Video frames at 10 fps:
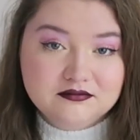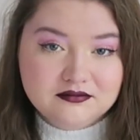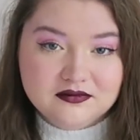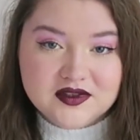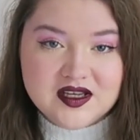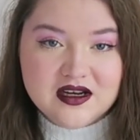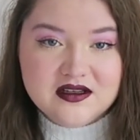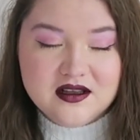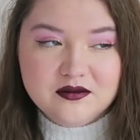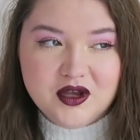Hmm, did I
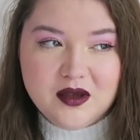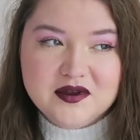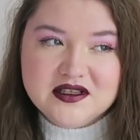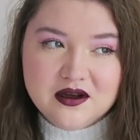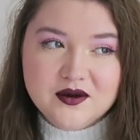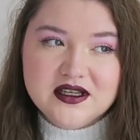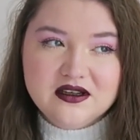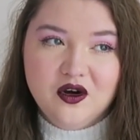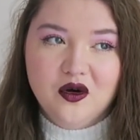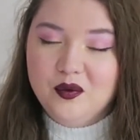do that on purpose? No, I
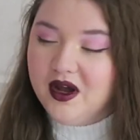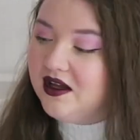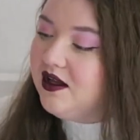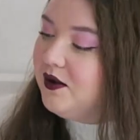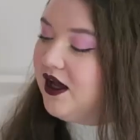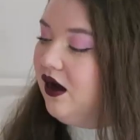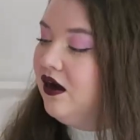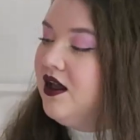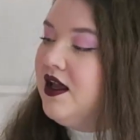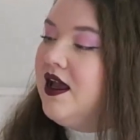did not, but here we are.